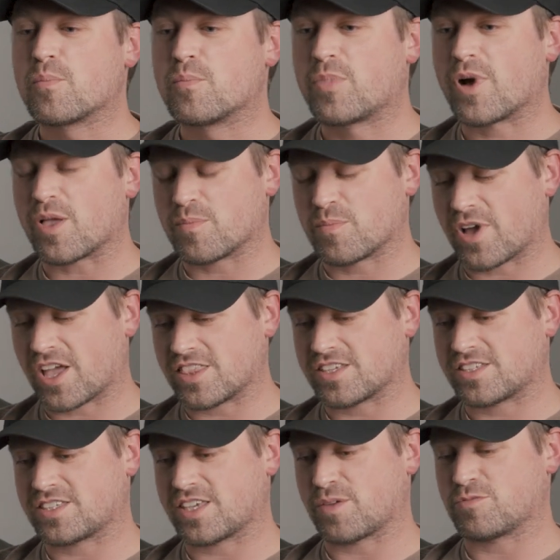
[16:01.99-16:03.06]
But by
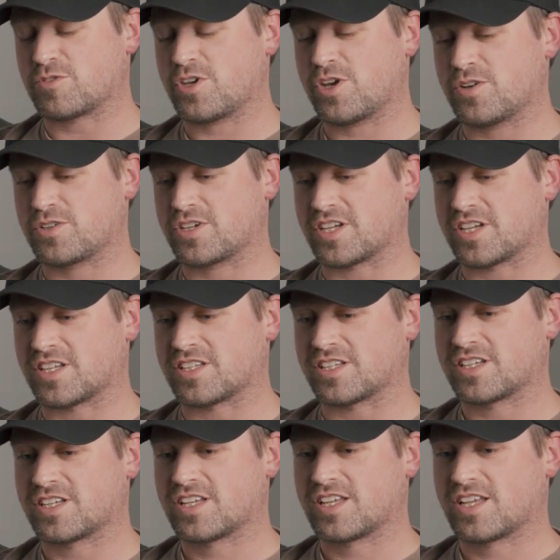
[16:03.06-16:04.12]
the same
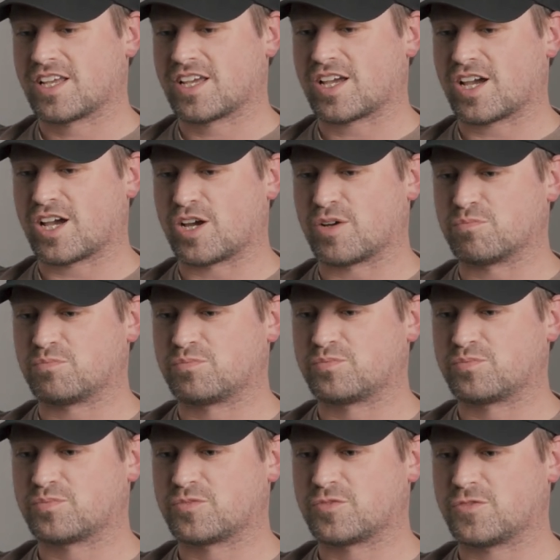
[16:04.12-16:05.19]
token,
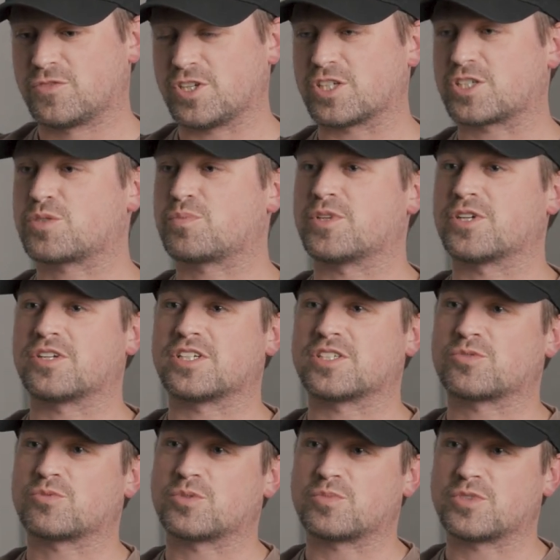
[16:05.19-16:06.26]
the
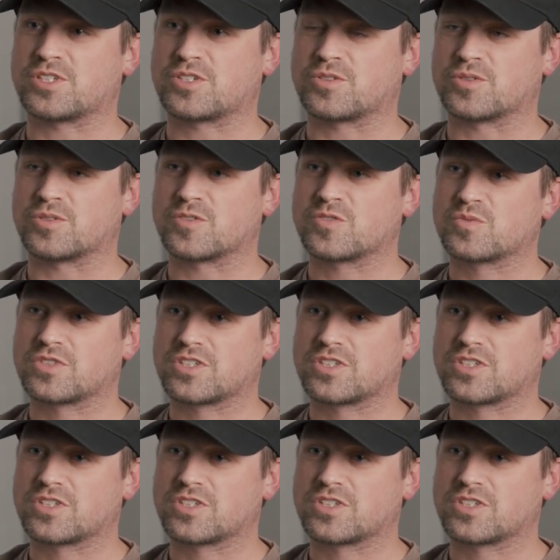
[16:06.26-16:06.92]
experience would be cool.